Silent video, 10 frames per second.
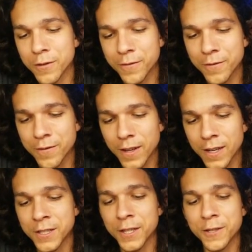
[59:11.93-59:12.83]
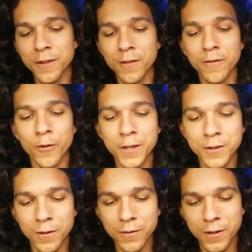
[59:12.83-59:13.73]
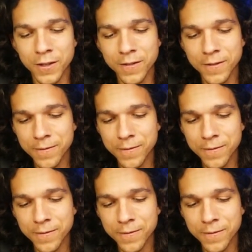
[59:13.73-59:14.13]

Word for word: of additional voiceover